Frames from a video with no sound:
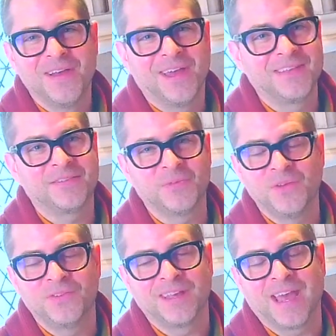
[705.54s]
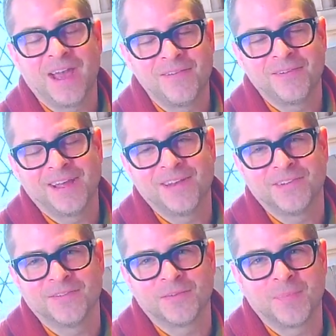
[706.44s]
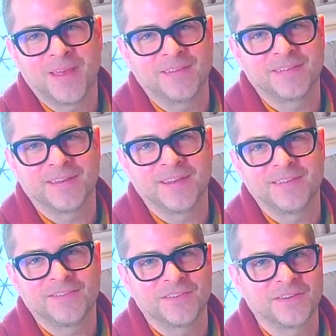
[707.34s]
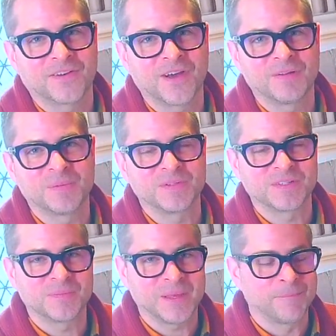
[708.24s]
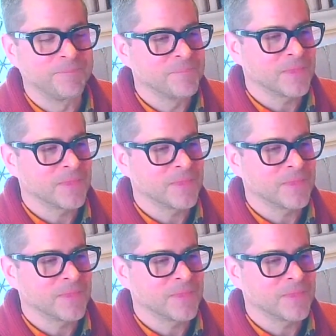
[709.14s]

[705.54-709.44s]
it's using every inch of space, and it's just incredible to me.